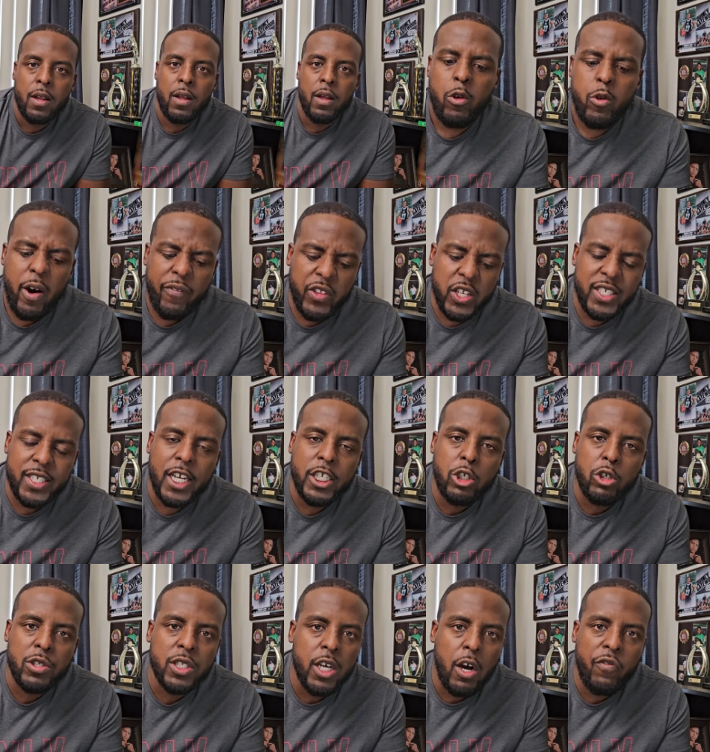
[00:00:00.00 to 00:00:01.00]
You have to set
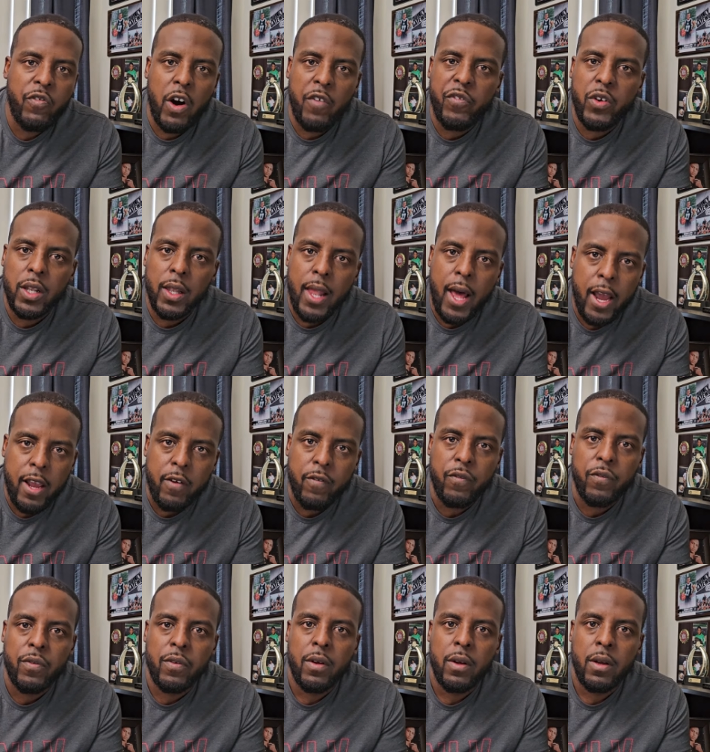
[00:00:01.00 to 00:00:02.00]
yourself up for
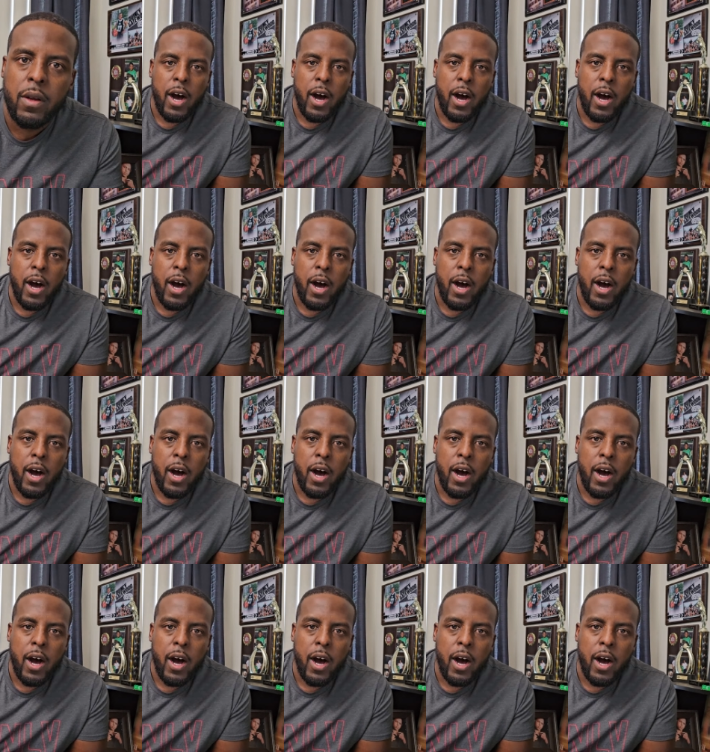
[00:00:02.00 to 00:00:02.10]
life.